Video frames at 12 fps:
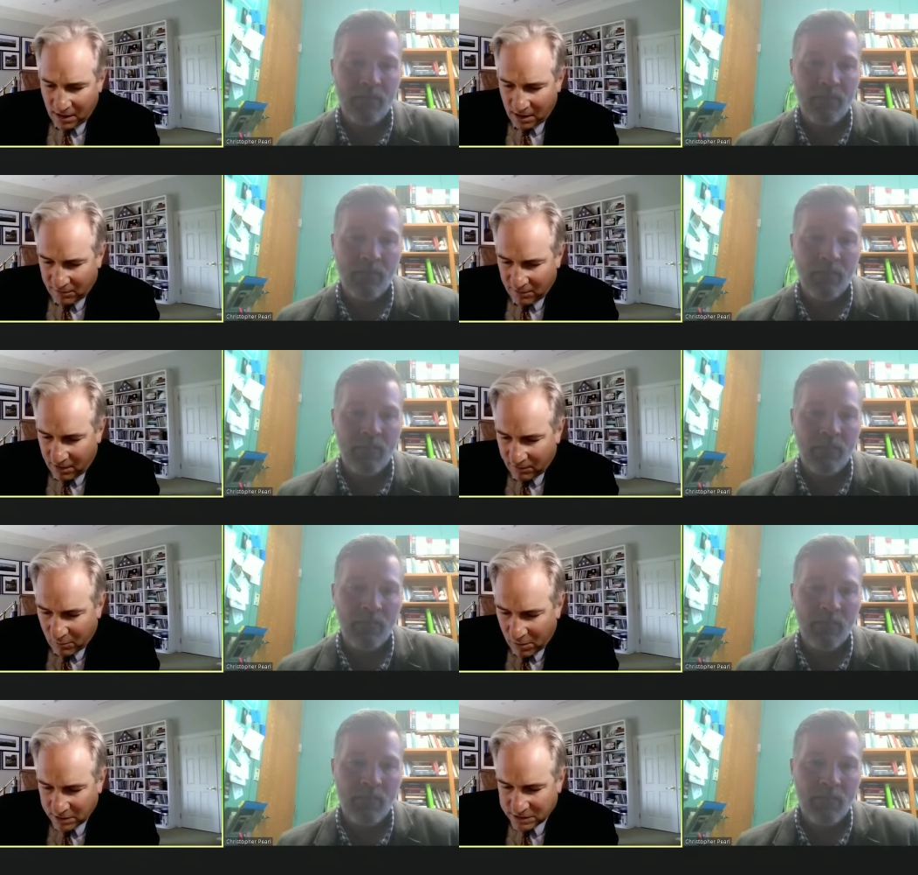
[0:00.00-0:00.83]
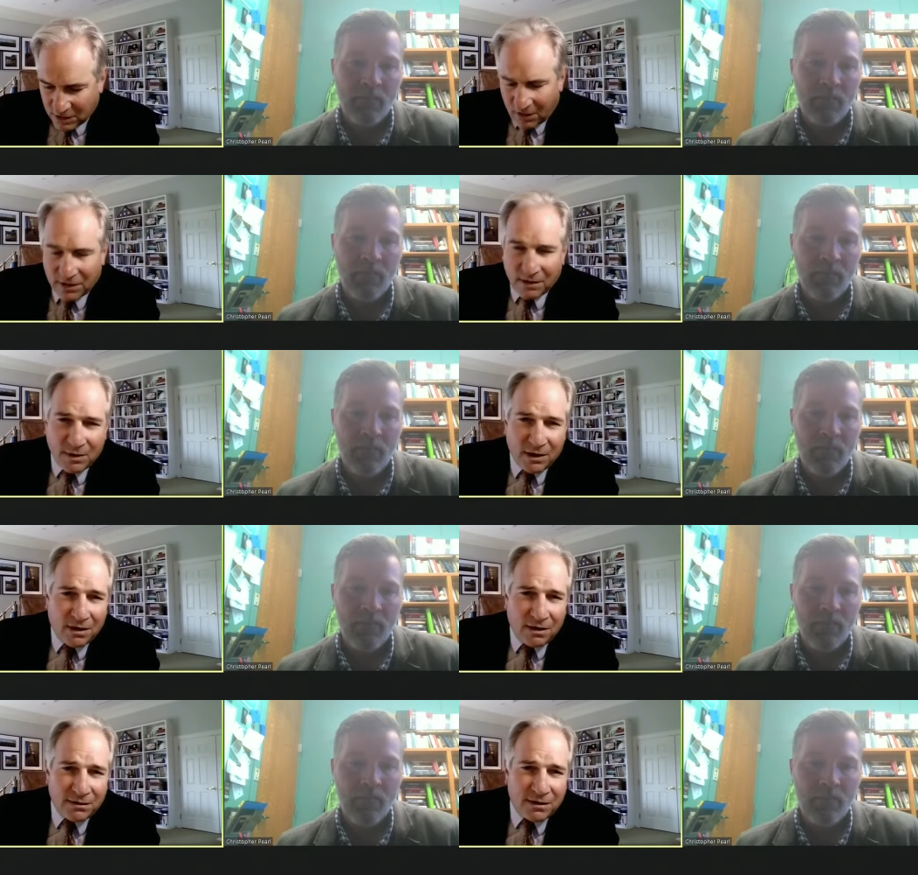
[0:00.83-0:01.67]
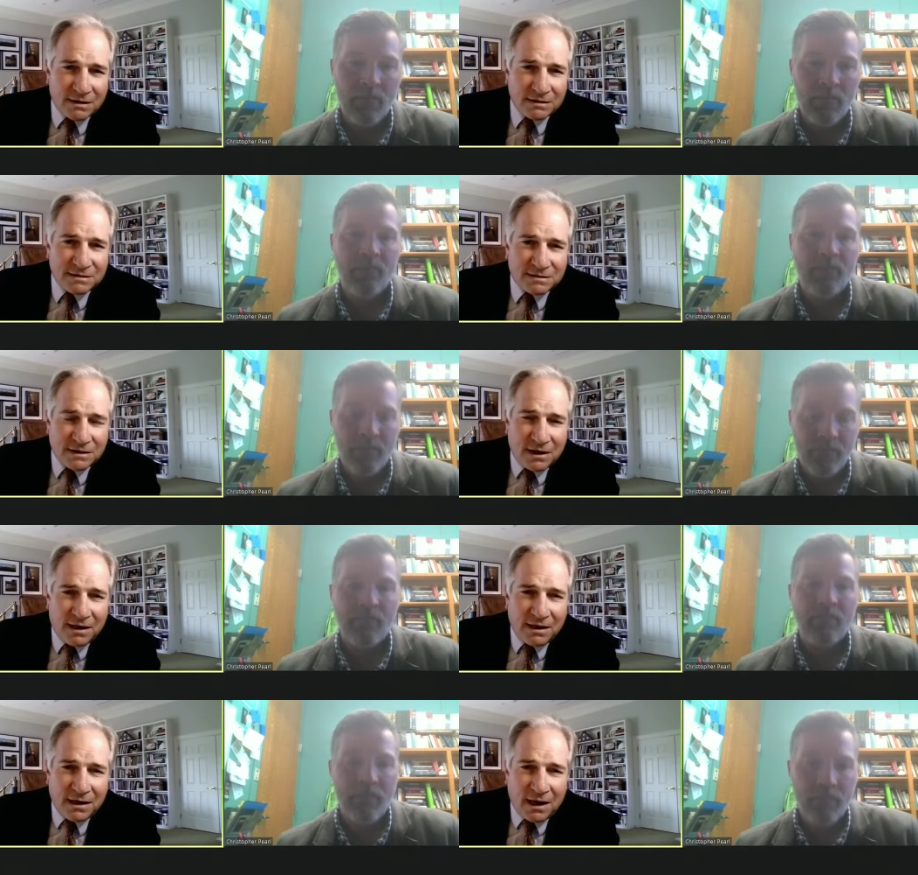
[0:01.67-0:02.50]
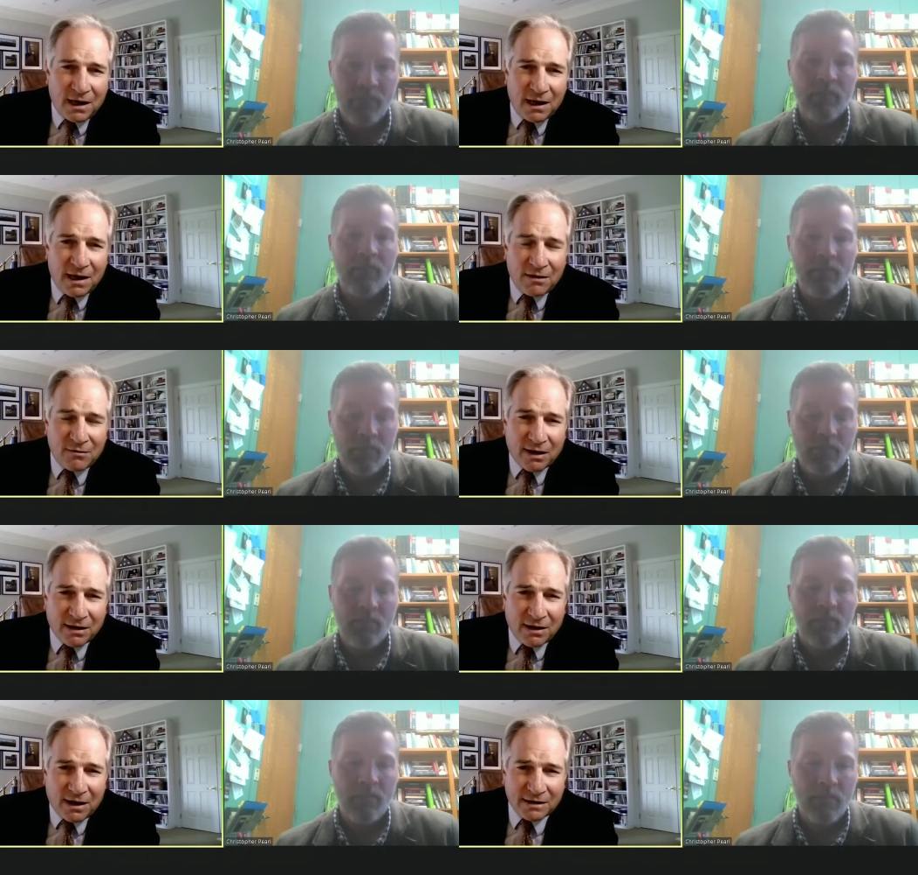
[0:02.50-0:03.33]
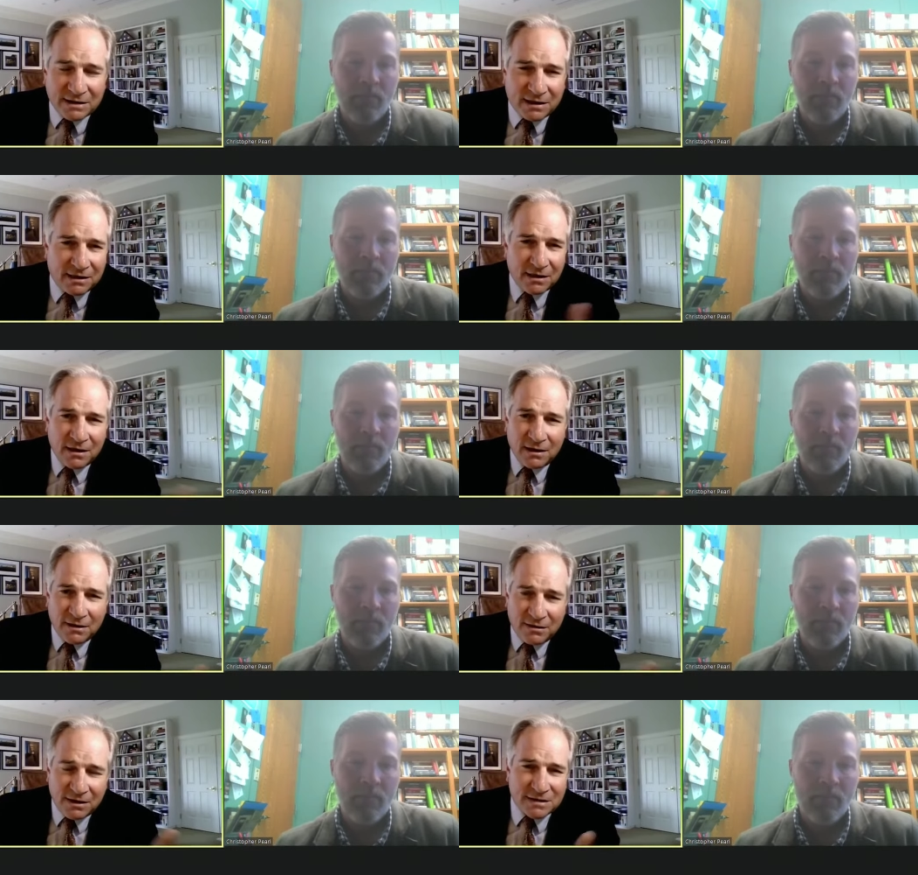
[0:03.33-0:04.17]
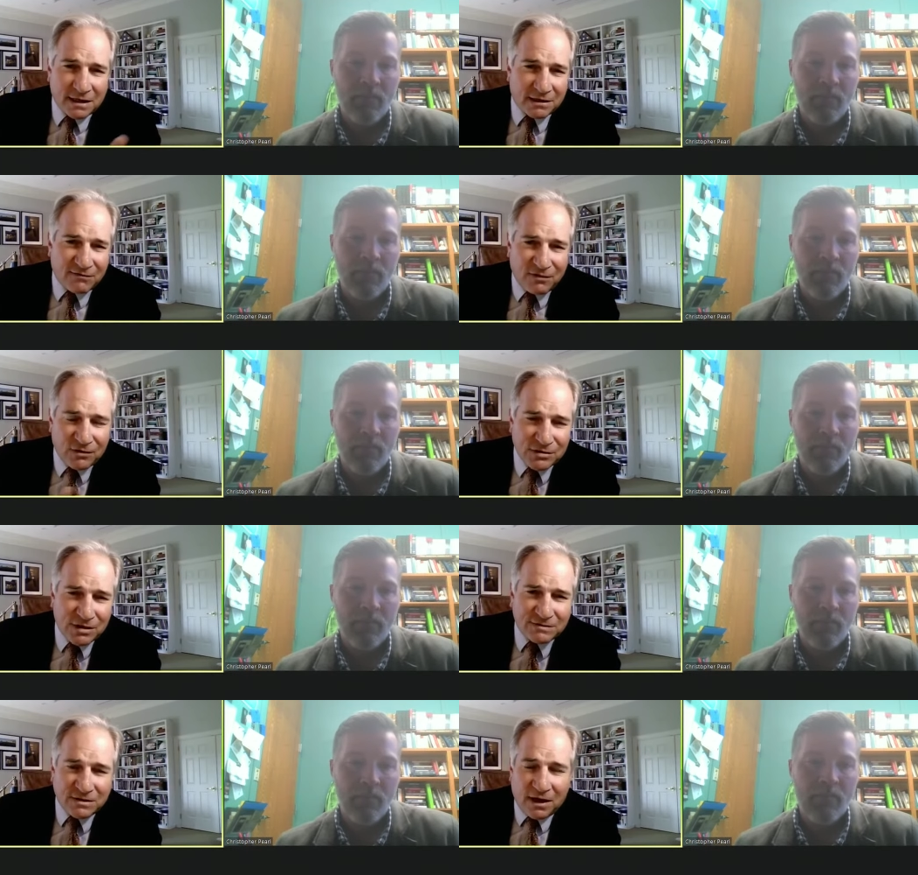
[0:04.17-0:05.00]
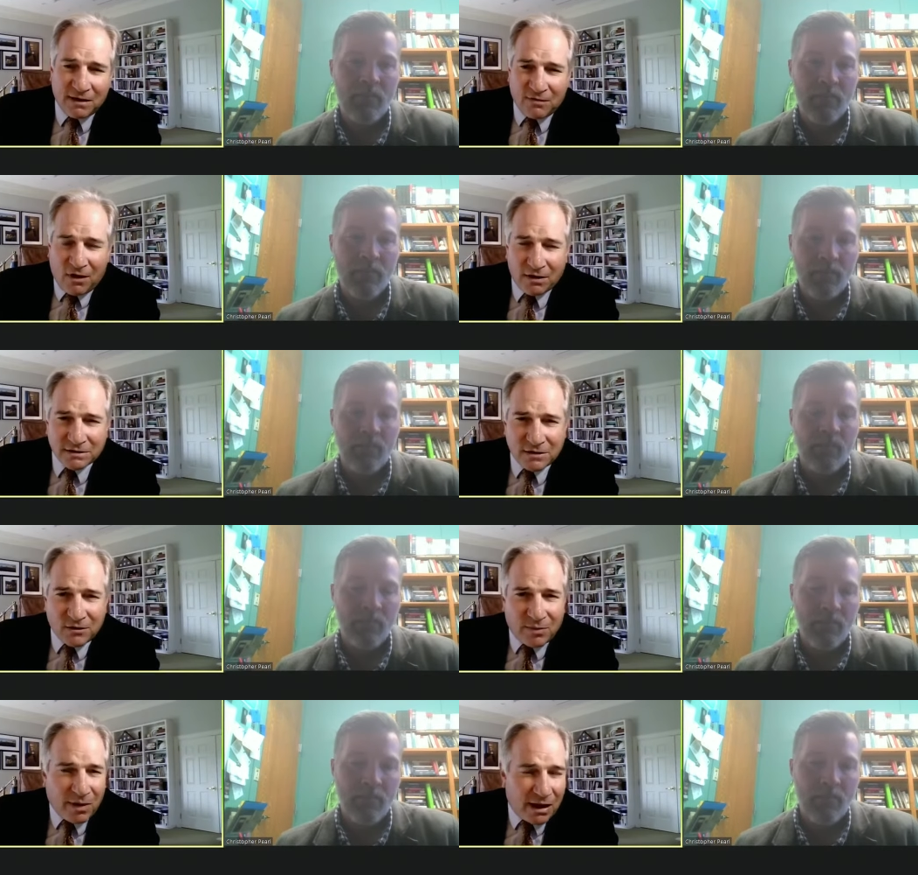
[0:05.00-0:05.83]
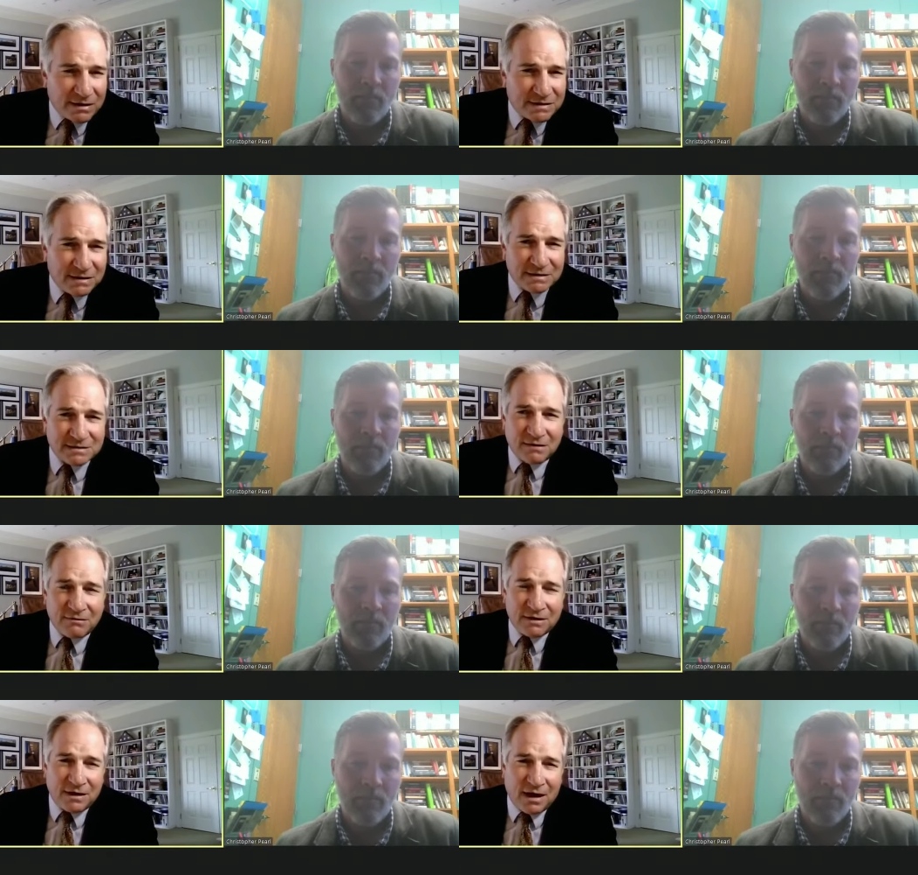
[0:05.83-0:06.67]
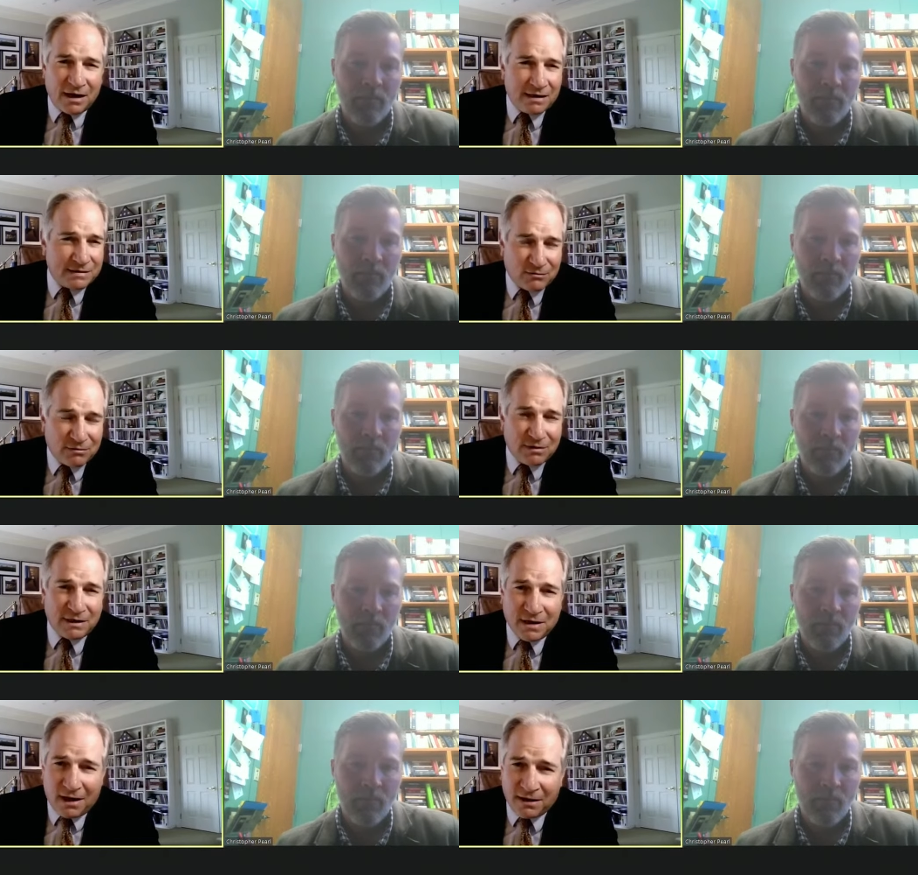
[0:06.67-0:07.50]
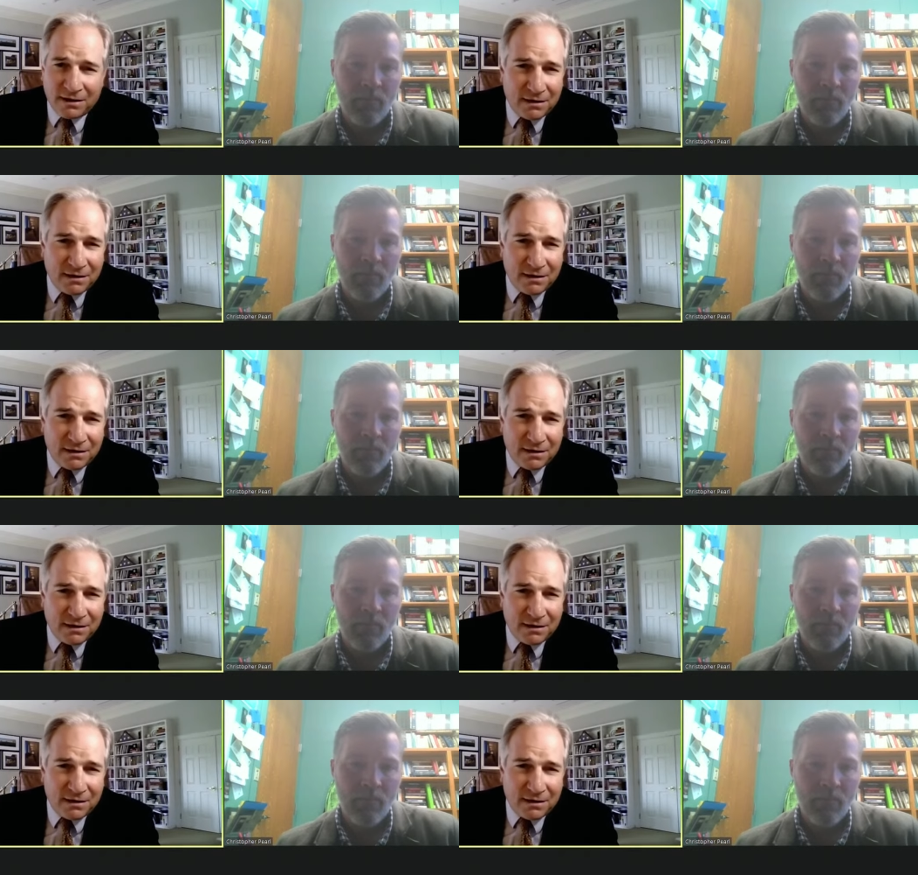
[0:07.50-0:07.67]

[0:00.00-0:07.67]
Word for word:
Speaker 1: of, of Wood's argument on this, and uh, and recognizing that things like the fugitive slave laws that were passed in the 1790s are really con-